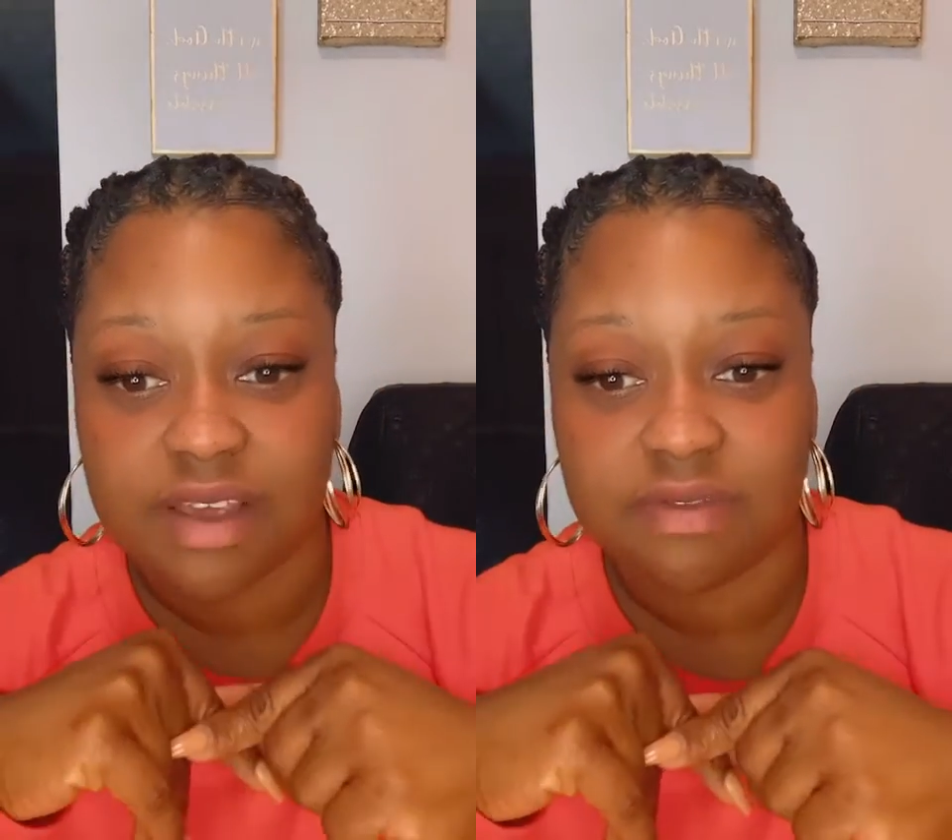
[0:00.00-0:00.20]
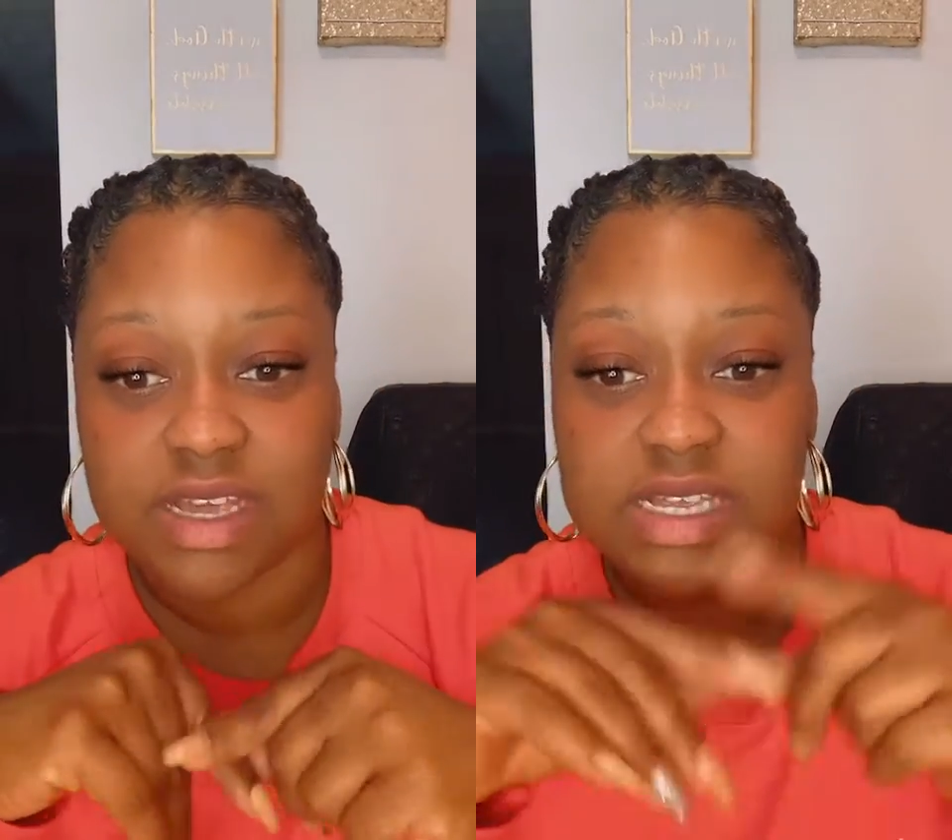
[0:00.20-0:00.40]

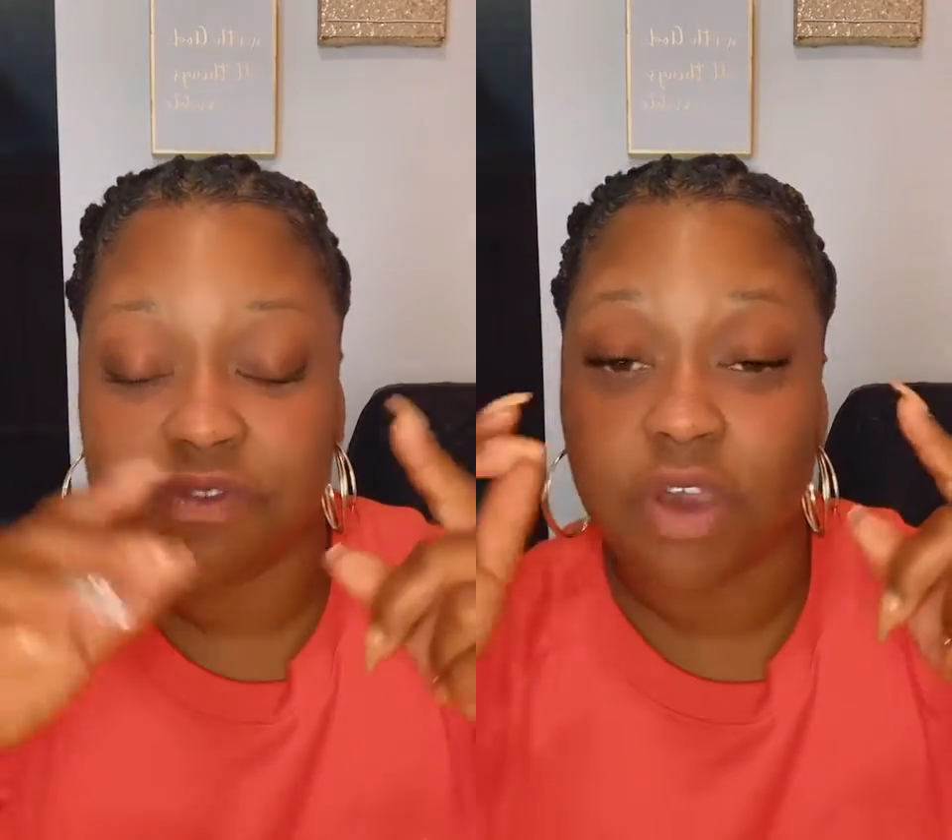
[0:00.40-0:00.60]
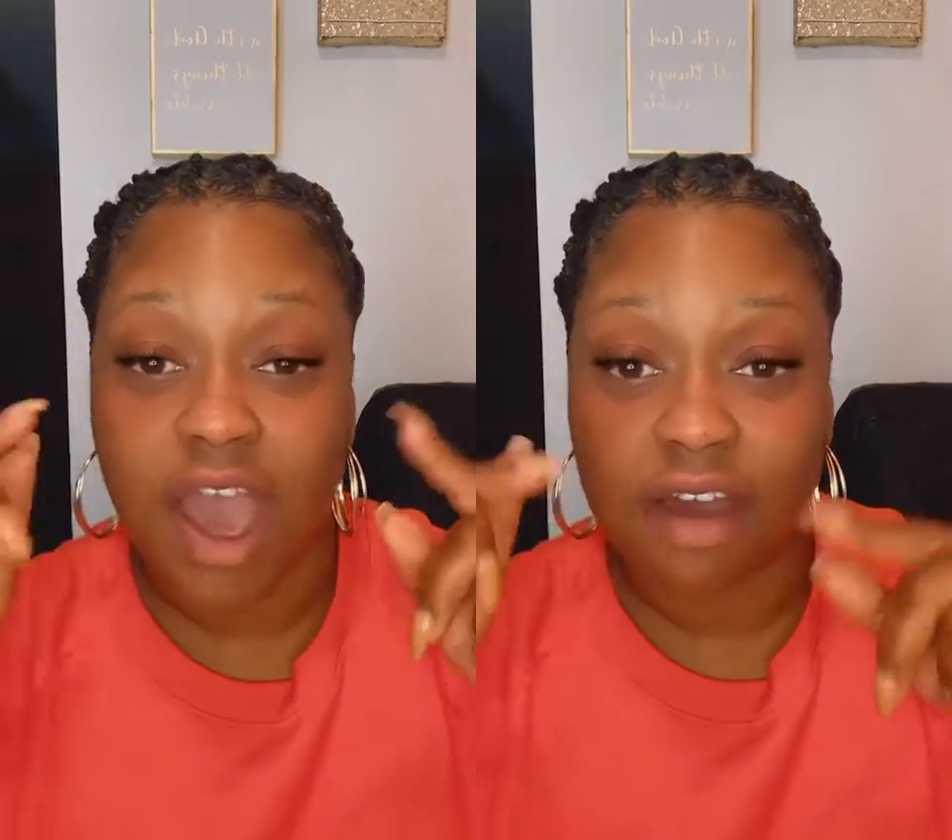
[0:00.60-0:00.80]
you can
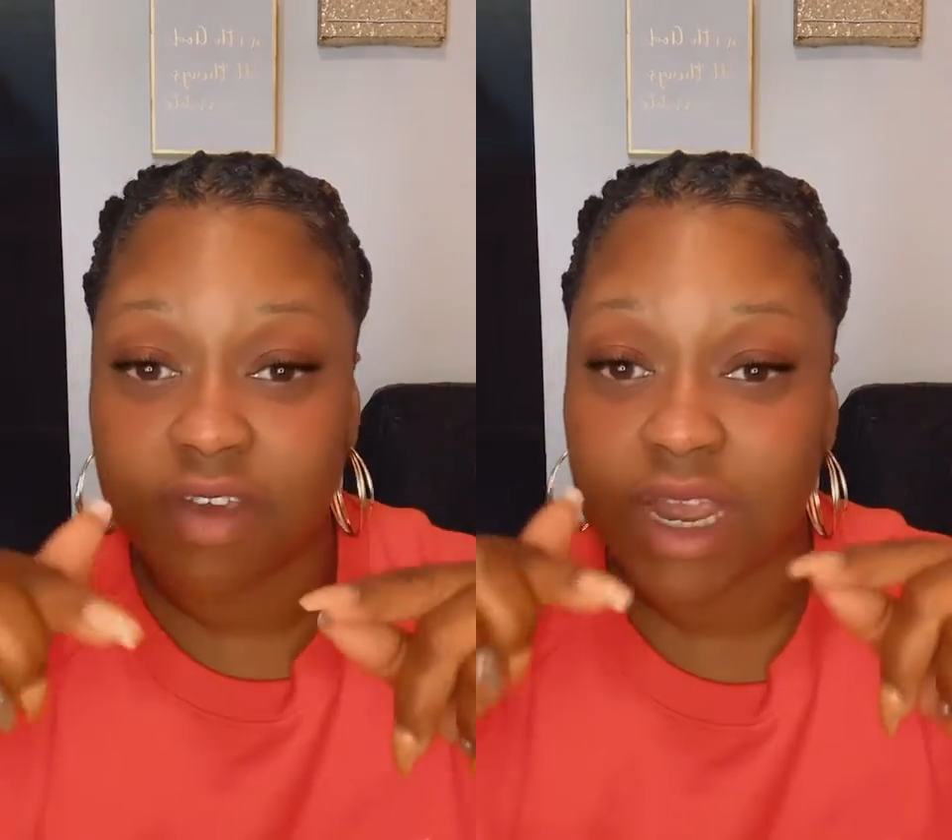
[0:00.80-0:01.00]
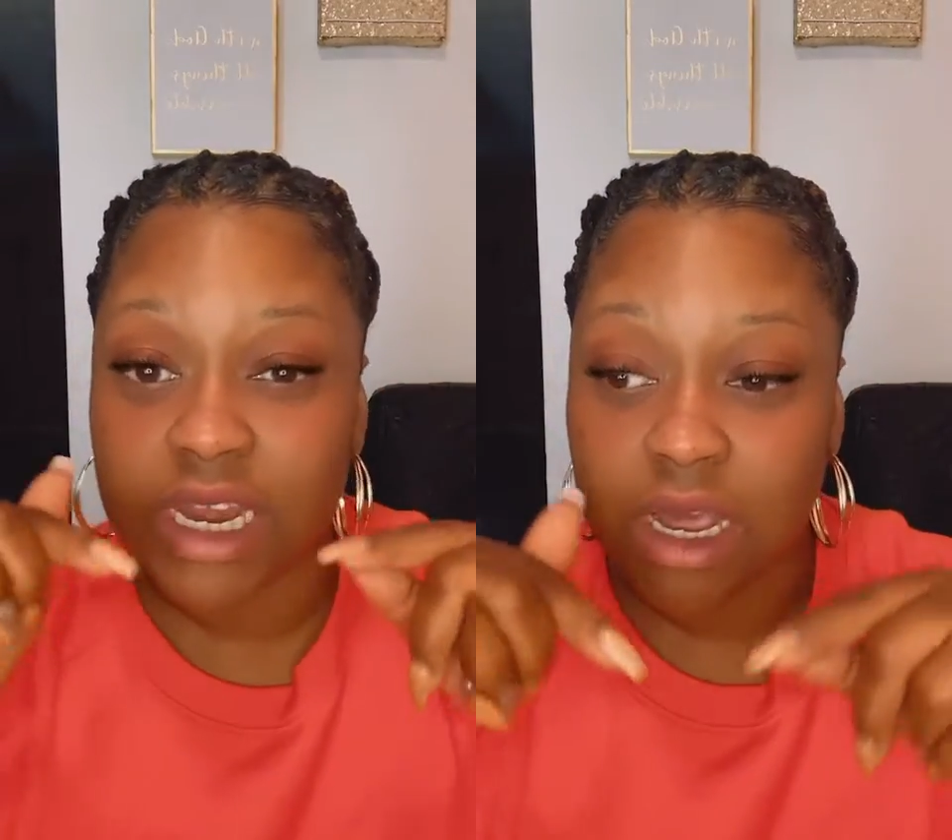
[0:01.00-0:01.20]
ask in the
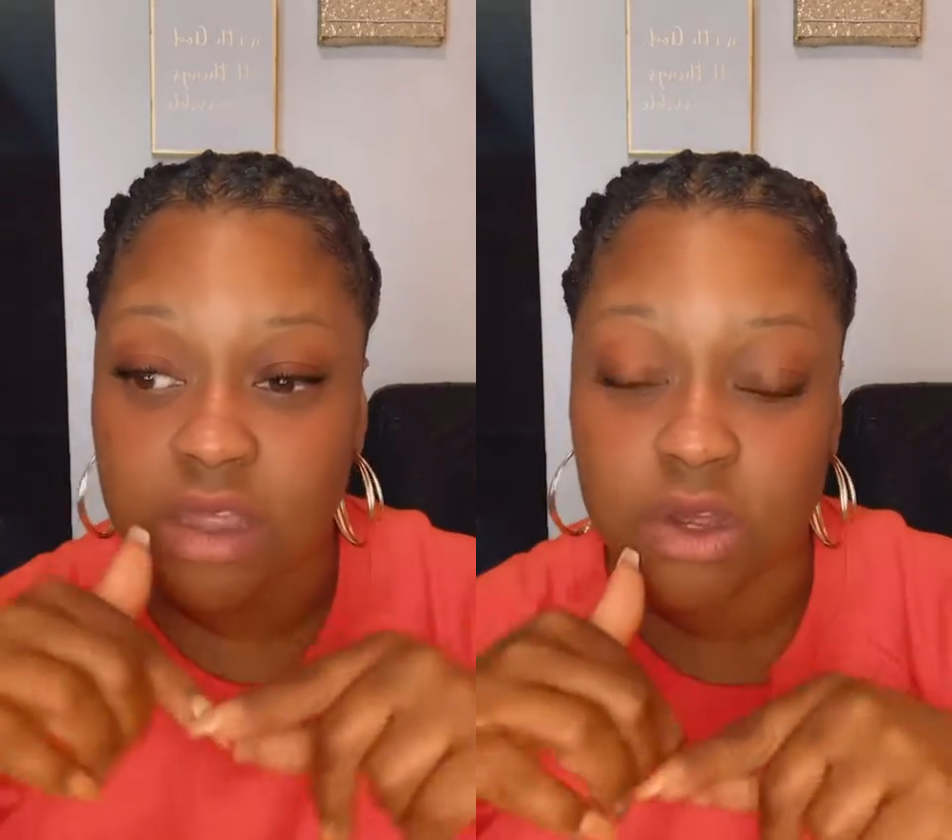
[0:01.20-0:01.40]
comments,